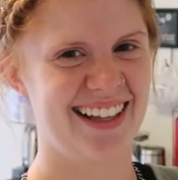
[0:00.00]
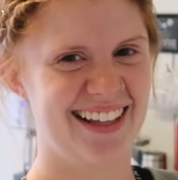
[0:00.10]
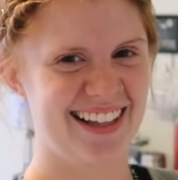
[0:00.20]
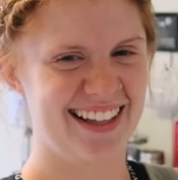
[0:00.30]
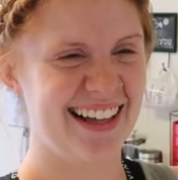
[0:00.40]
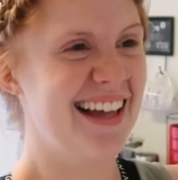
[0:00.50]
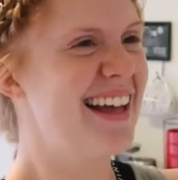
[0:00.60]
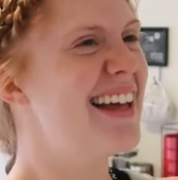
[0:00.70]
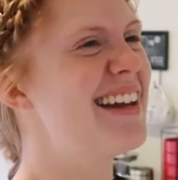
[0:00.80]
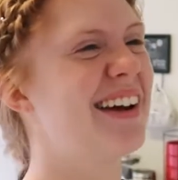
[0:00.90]
channel for.
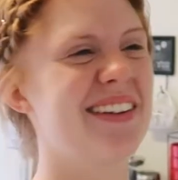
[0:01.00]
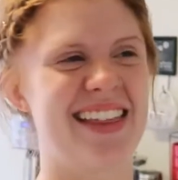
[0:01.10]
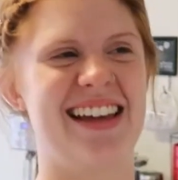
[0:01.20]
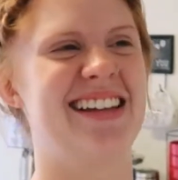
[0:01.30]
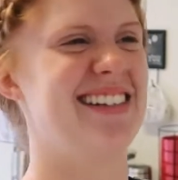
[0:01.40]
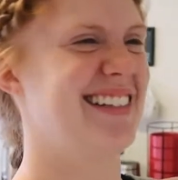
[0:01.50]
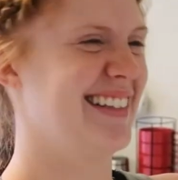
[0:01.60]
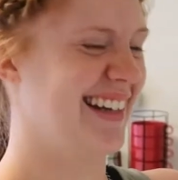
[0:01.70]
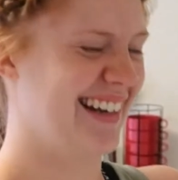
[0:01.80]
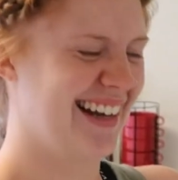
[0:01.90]
Not for the
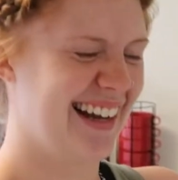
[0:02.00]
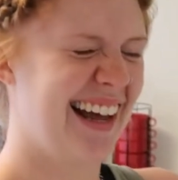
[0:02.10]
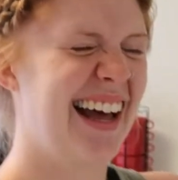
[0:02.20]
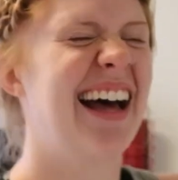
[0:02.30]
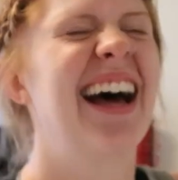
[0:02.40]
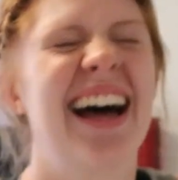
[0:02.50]
tortilla chips,